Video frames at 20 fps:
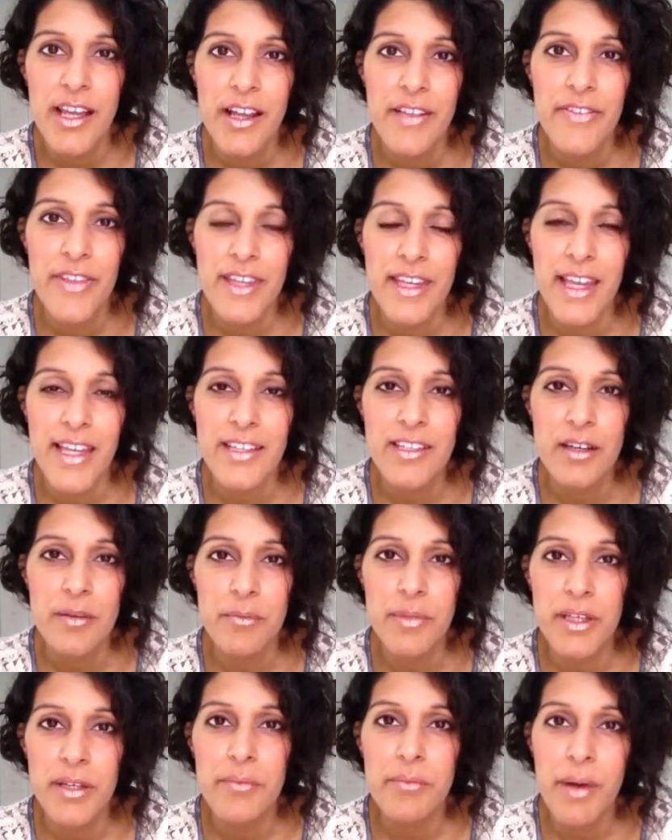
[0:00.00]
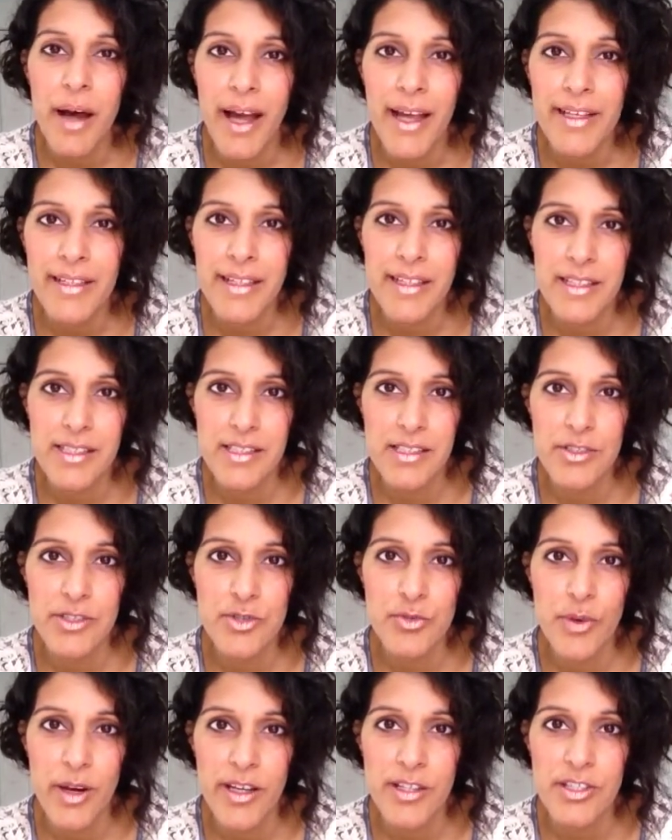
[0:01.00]
that end up being binding
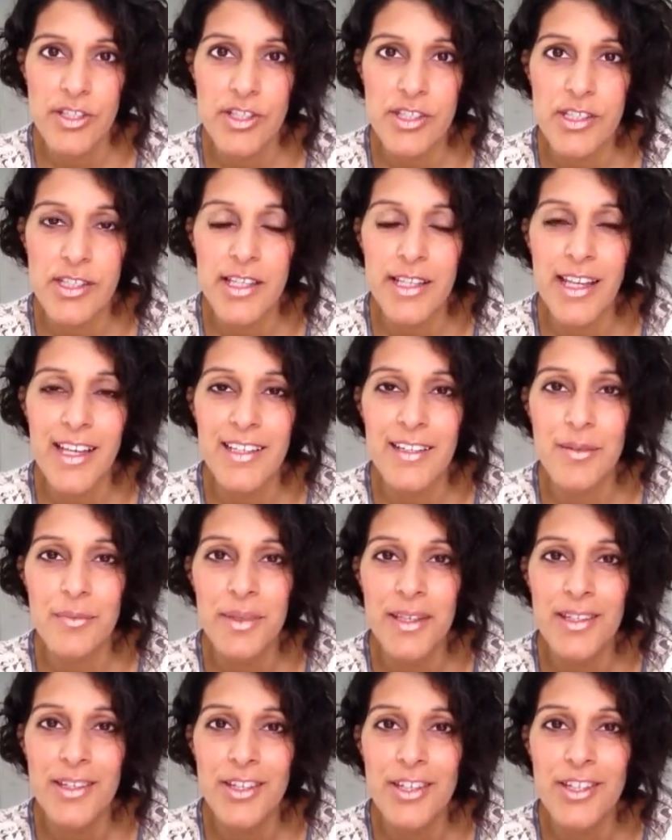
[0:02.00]
situations, that end up being the